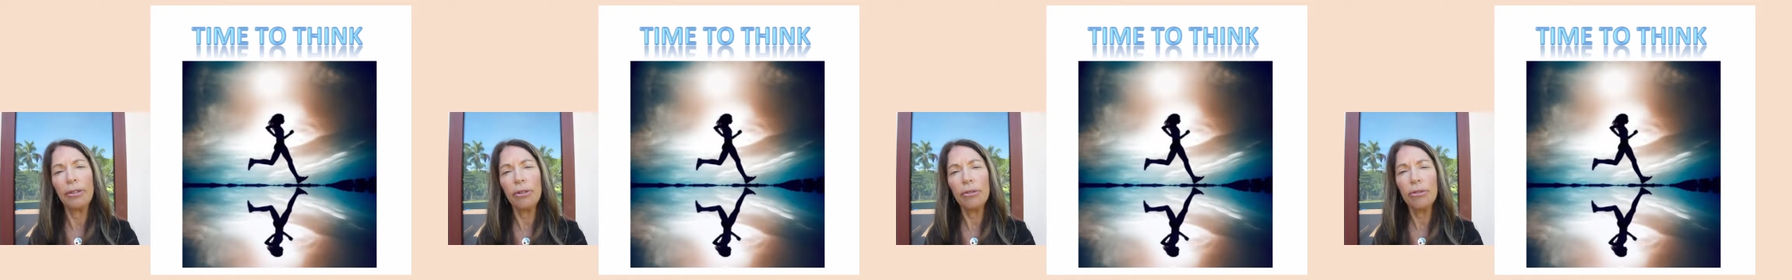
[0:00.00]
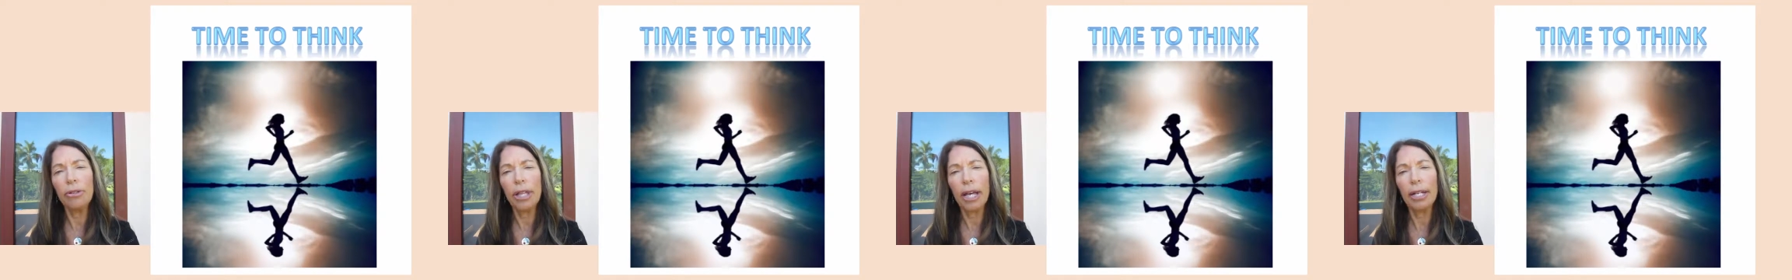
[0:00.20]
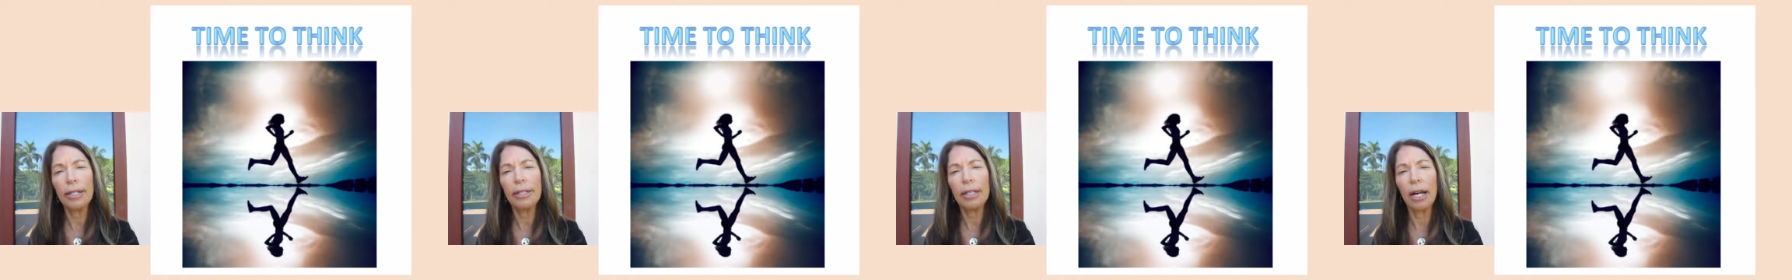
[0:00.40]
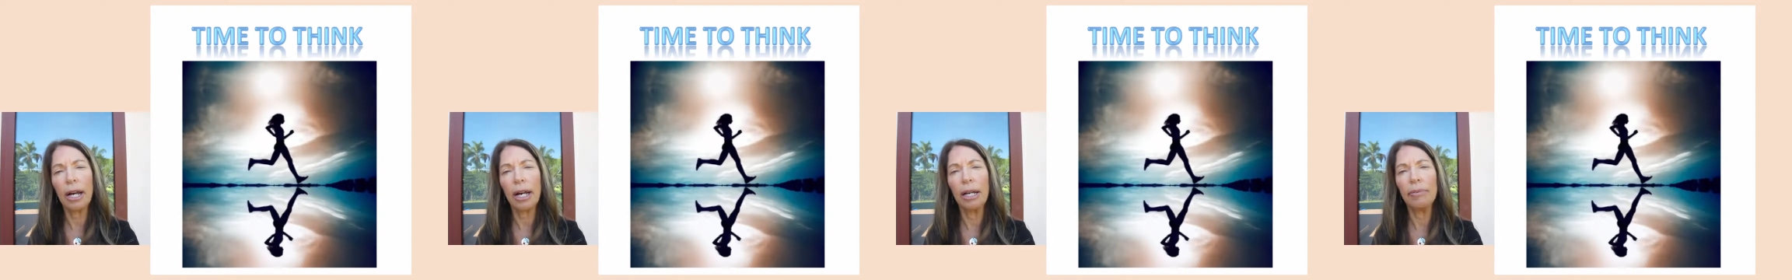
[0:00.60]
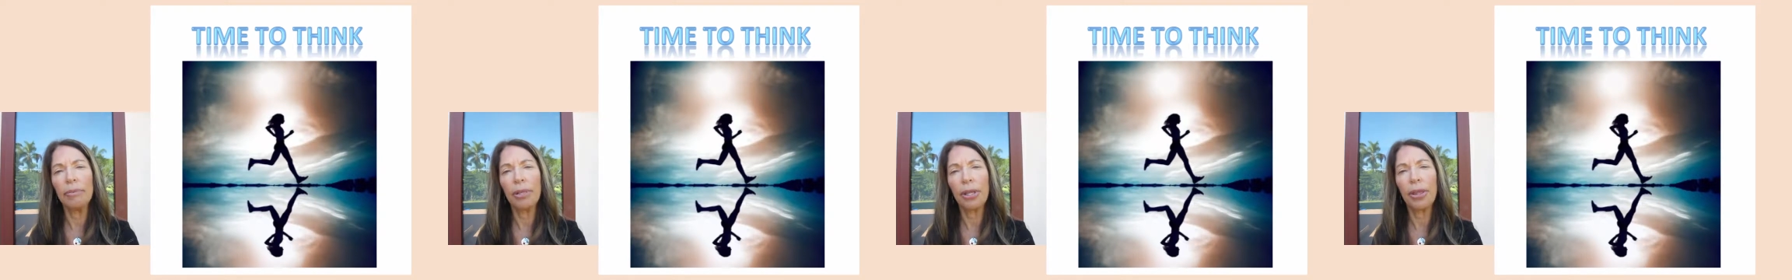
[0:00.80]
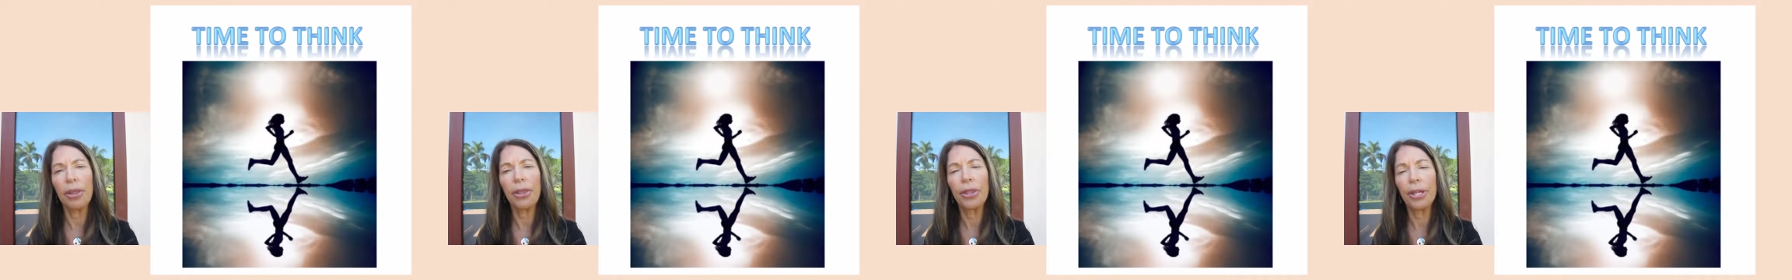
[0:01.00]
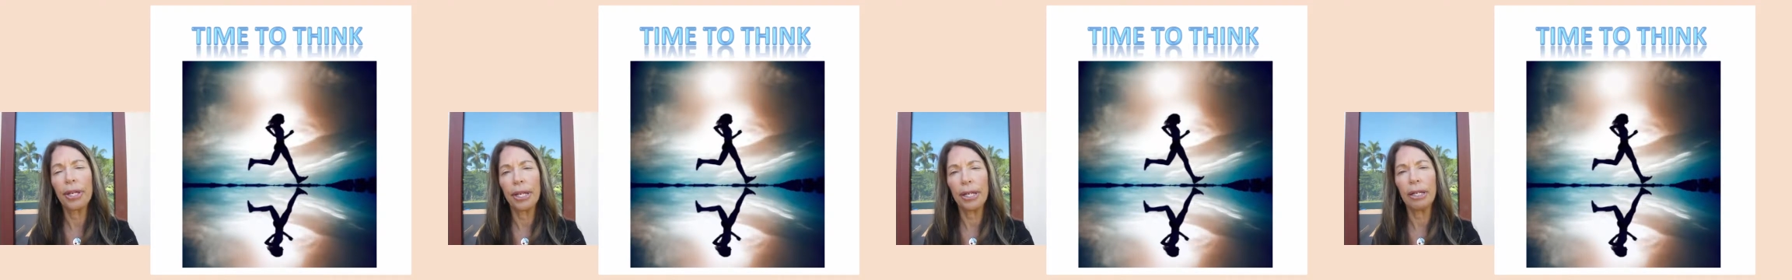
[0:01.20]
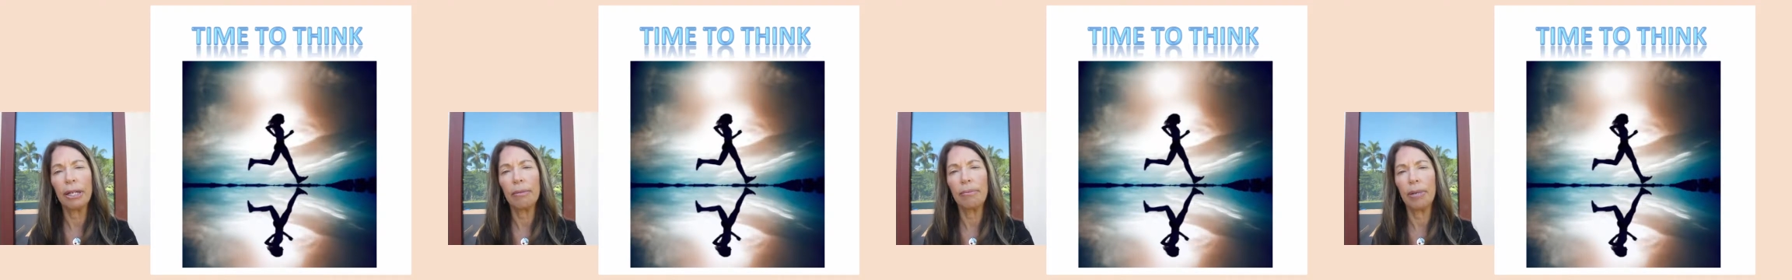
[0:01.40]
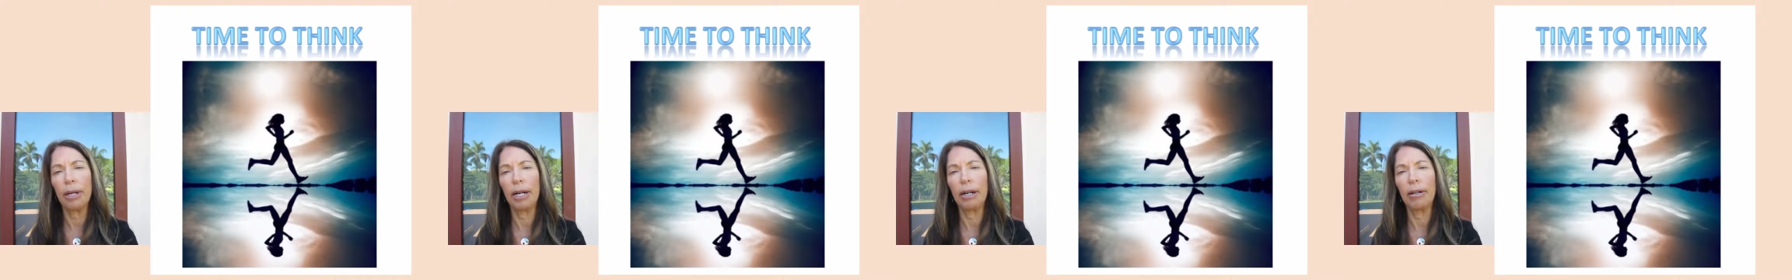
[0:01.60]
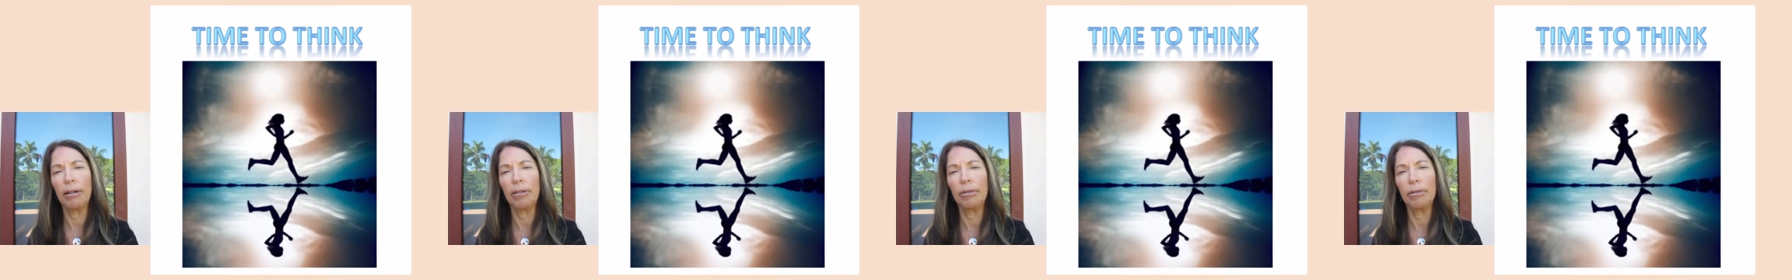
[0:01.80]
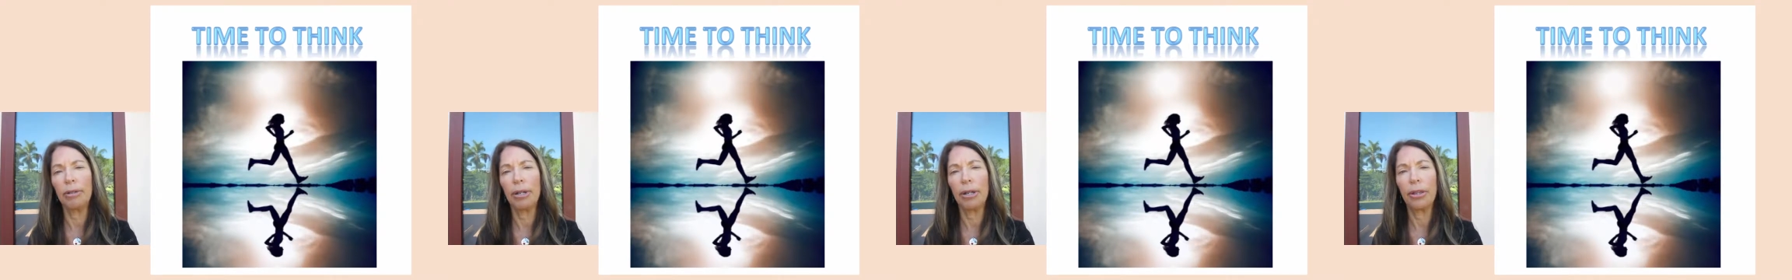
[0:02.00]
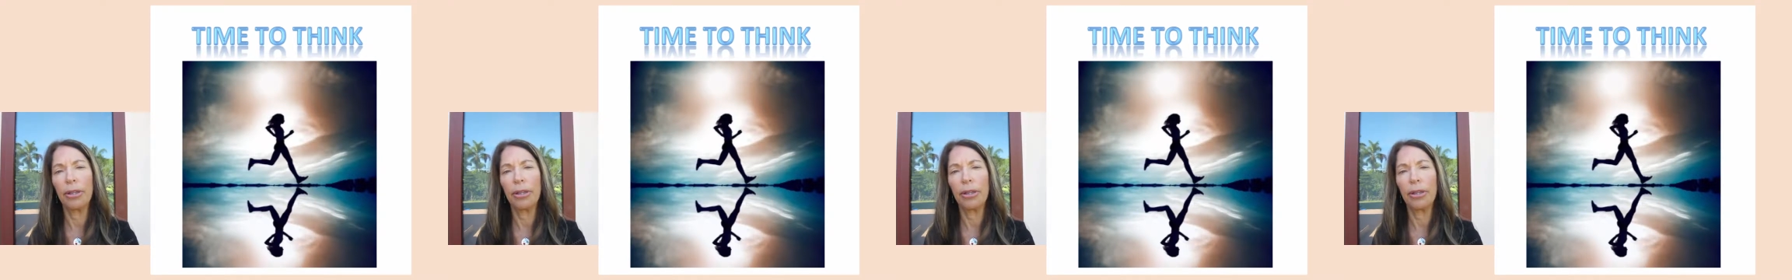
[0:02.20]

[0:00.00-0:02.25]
use that time to think about